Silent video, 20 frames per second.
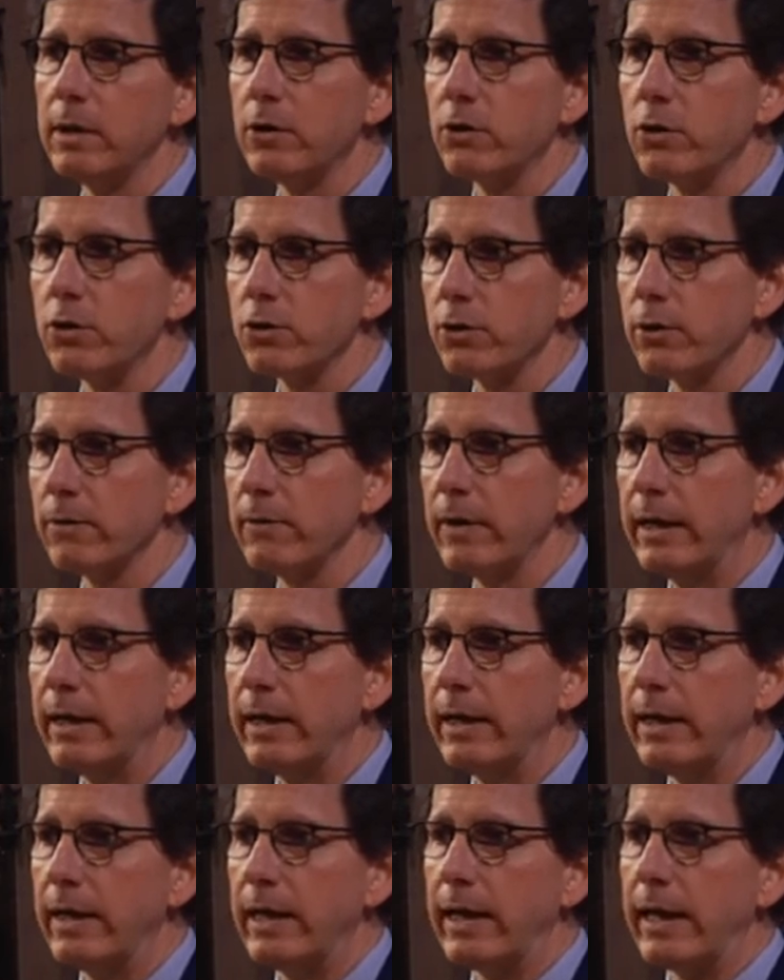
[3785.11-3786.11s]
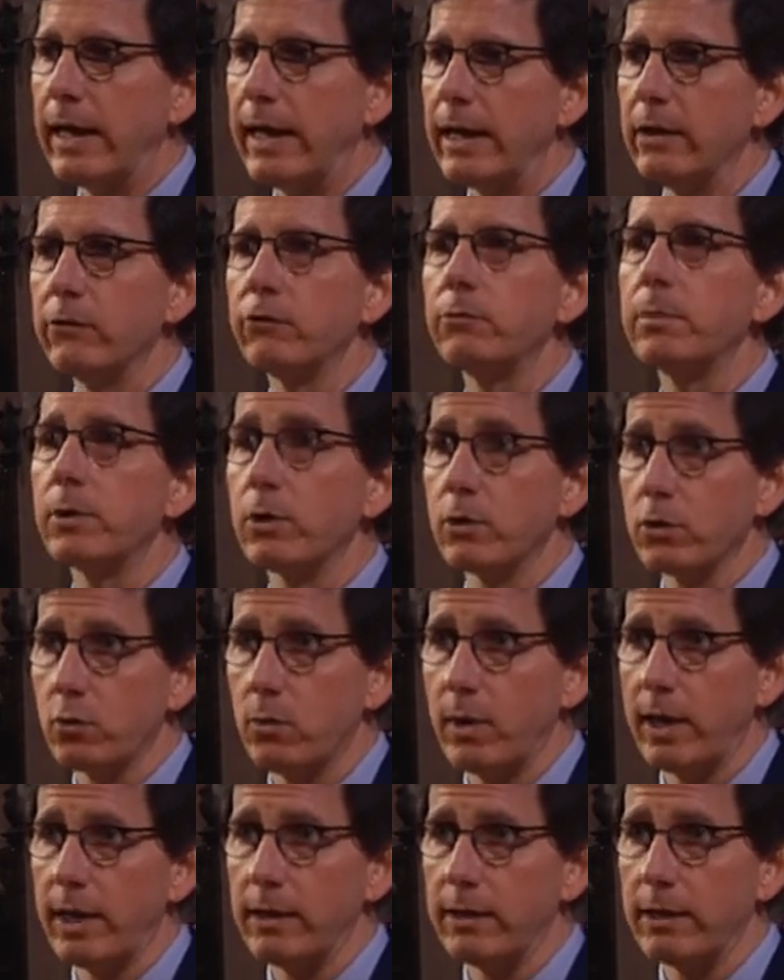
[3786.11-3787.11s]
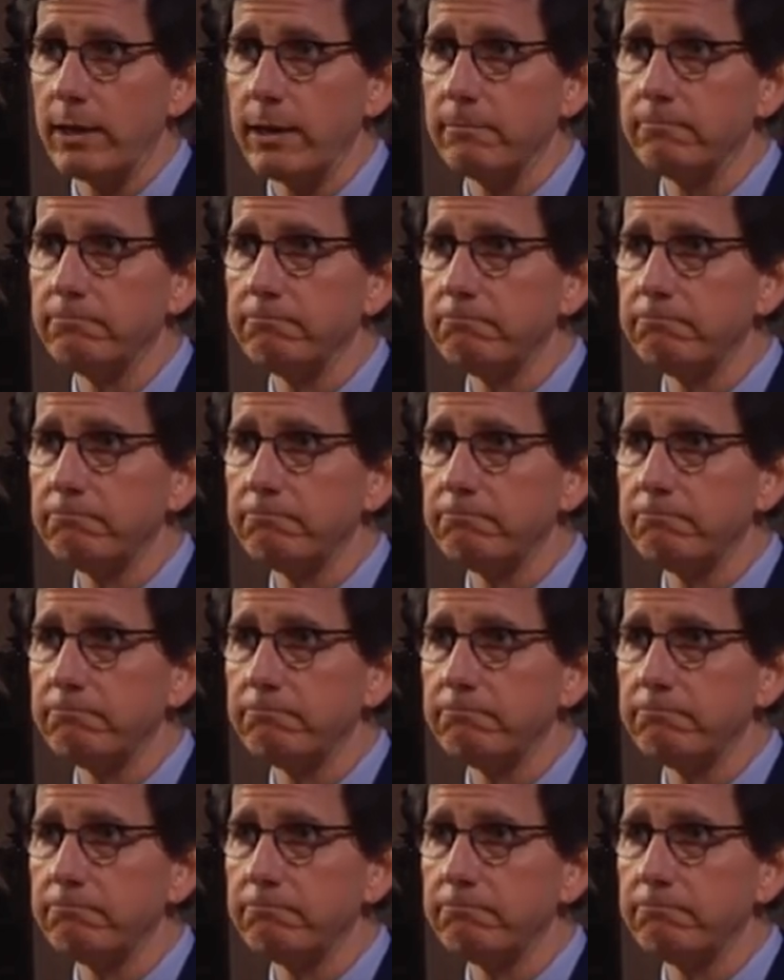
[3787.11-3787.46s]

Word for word: literature and spirituality.